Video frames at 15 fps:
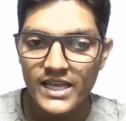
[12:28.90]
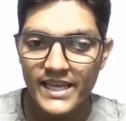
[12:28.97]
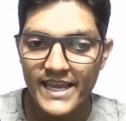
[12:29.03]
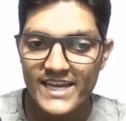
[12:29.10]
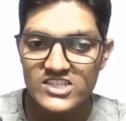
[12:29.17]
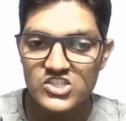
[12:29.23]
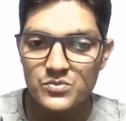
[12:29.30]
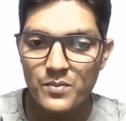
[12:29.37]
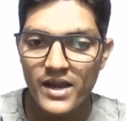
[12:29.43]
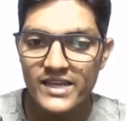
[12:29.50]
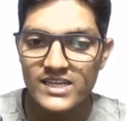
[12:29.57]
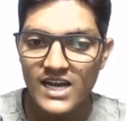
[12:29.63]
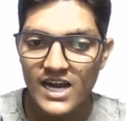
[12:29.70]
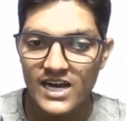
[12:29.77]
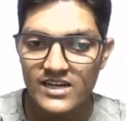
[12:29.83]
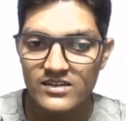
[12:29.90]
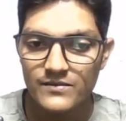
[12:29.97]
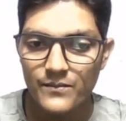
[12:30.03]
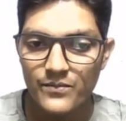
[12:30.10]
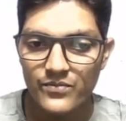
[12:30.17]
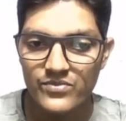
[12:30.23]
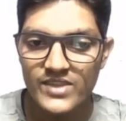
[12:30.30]
h by r,
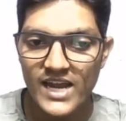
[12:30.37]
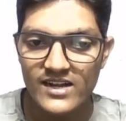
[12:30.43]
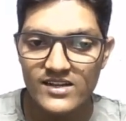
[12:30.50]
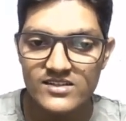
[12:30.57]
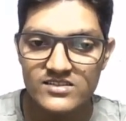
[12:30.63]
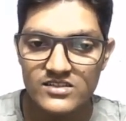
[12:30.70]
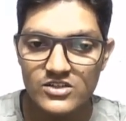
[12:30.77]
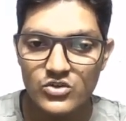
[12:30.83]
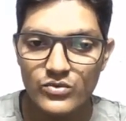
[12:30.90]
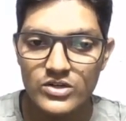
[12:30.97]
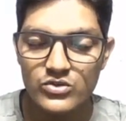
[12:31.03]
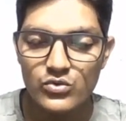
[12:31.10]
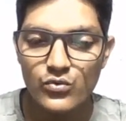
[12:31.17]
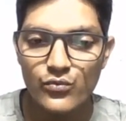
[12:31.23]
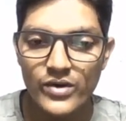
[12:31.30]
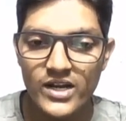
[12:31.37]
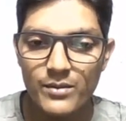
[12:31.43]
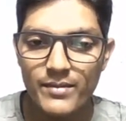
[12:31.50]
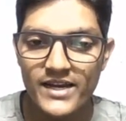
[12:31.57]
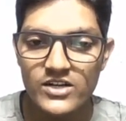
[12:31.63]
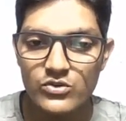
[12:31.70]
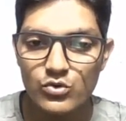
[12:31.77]
that is equal to 1
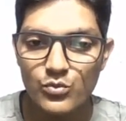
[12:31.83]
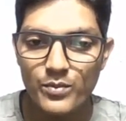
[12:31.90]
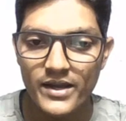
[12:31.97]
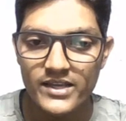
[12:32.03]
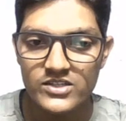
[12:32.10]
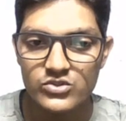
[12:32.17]
by 2 pi.